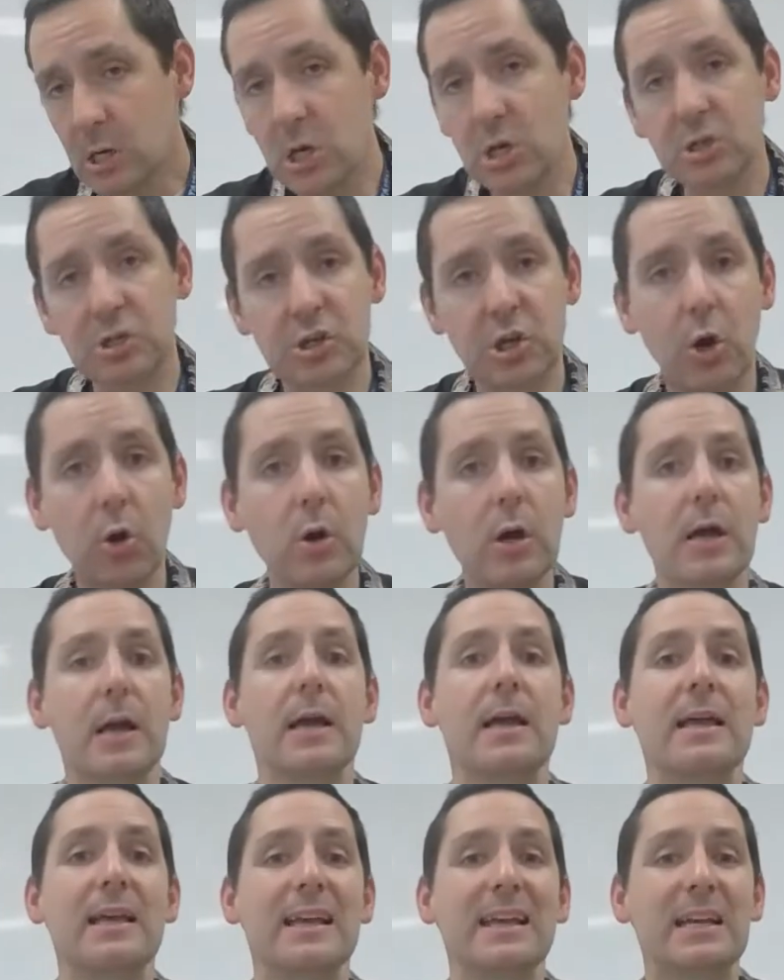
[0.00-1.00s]
So
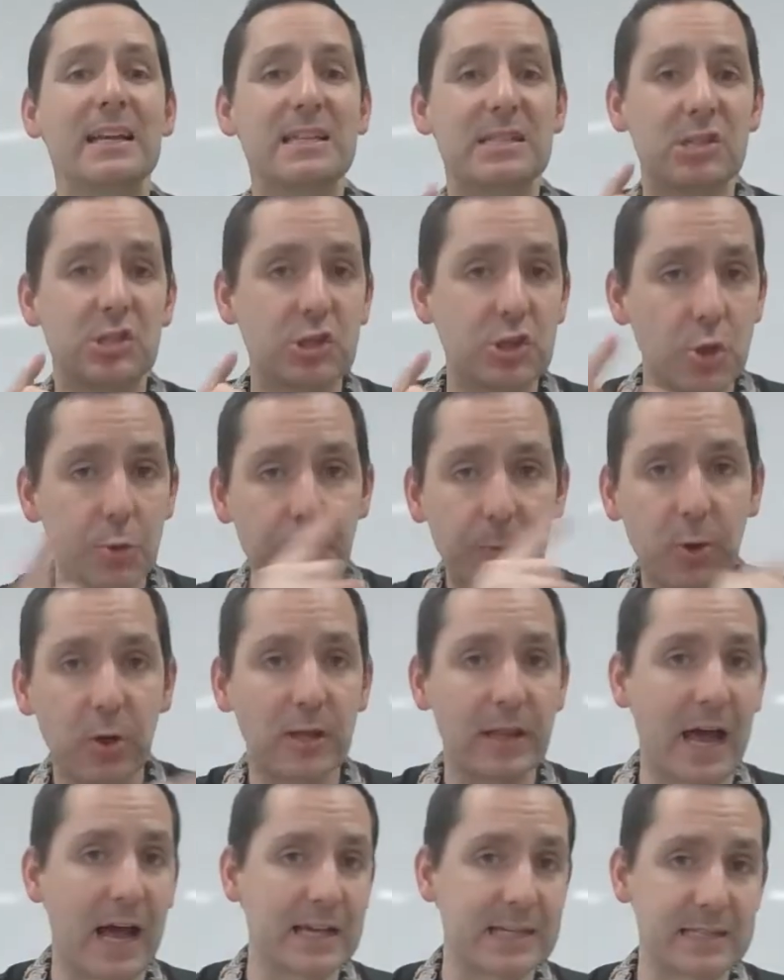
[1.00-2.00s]
super
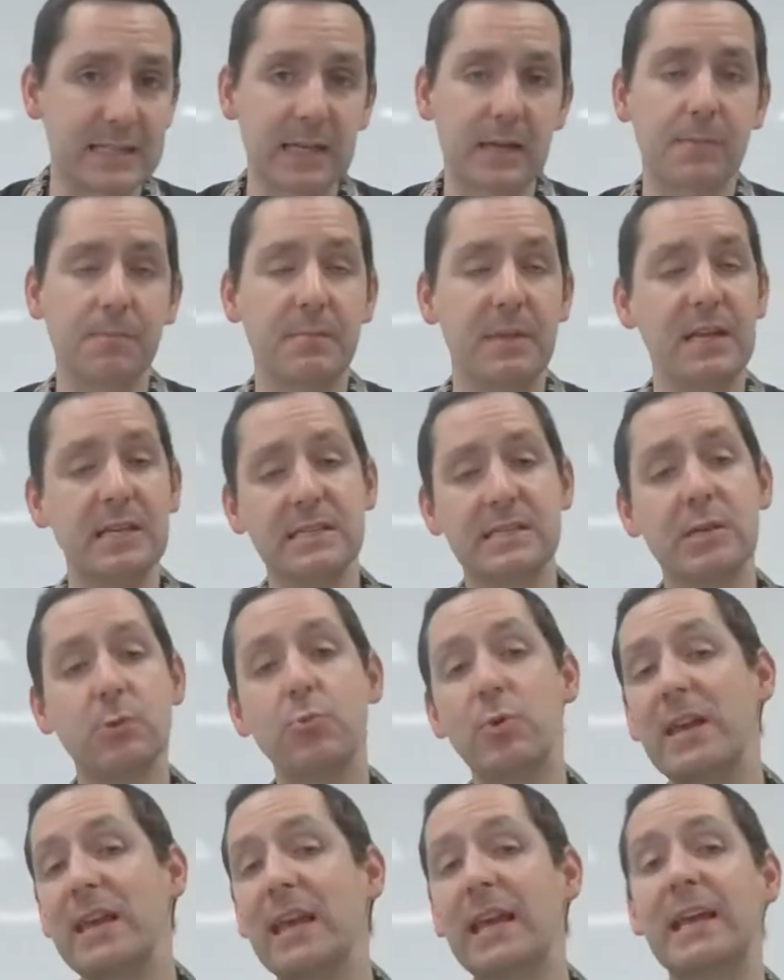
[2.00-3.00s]
elastic means that
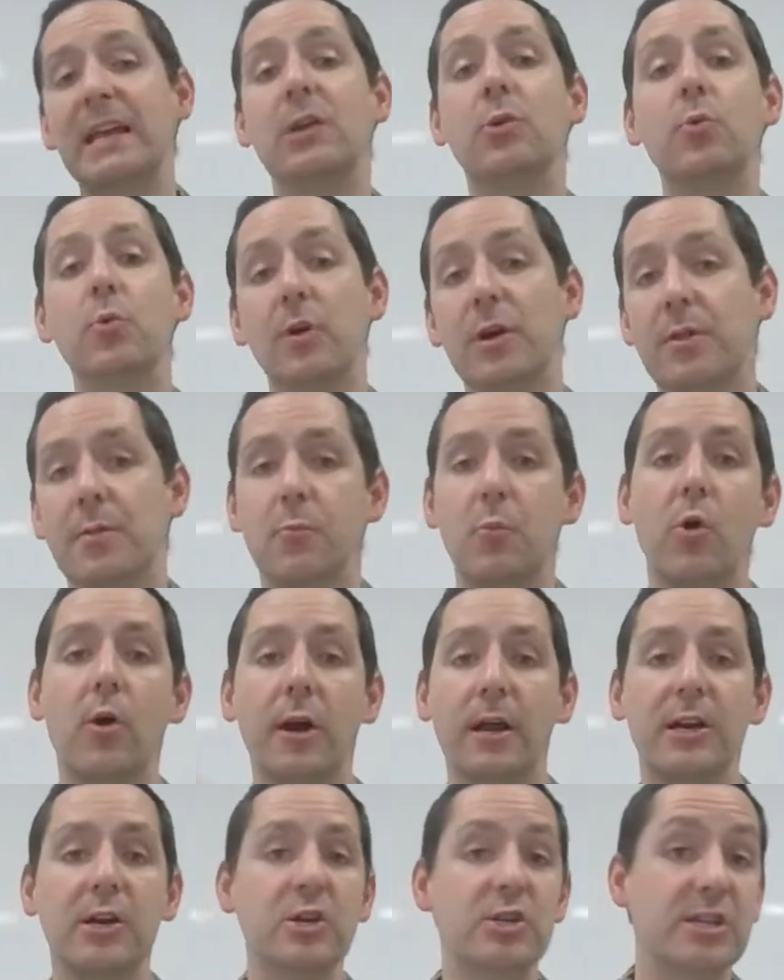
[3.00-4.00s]
we end with more
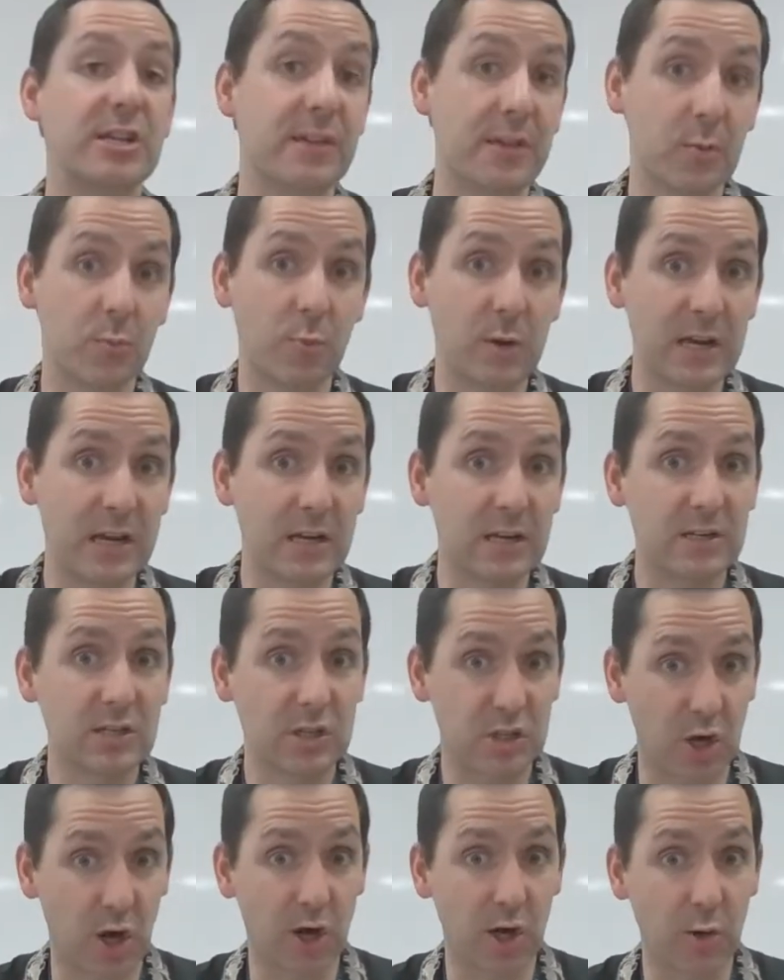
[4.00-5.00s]
energy than we
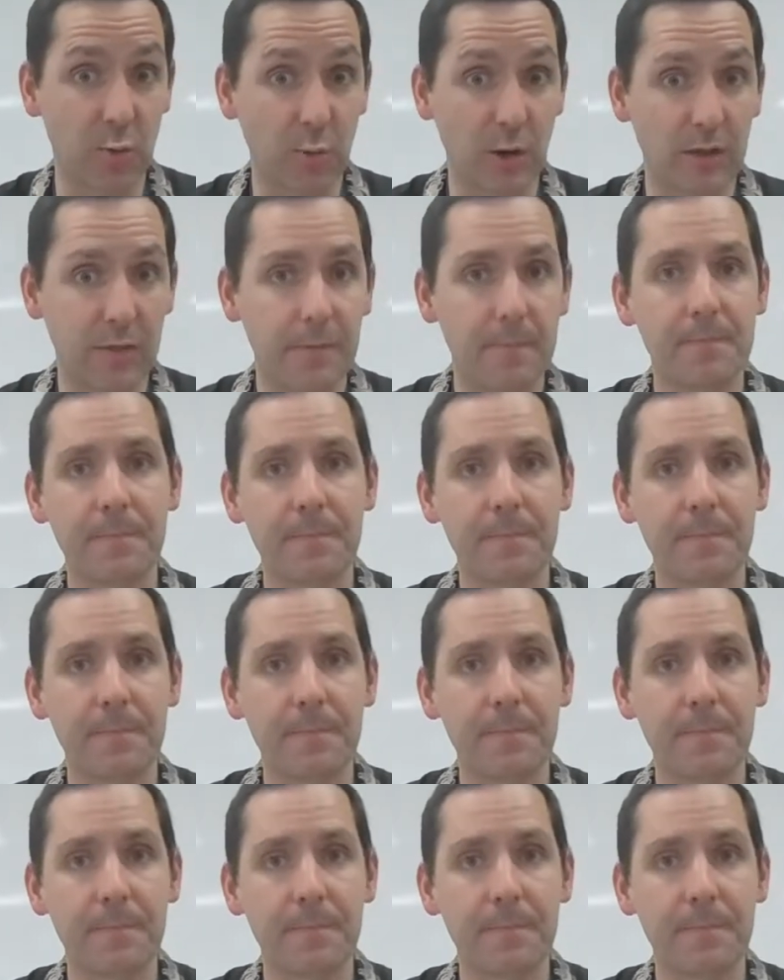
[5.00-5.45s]
started with.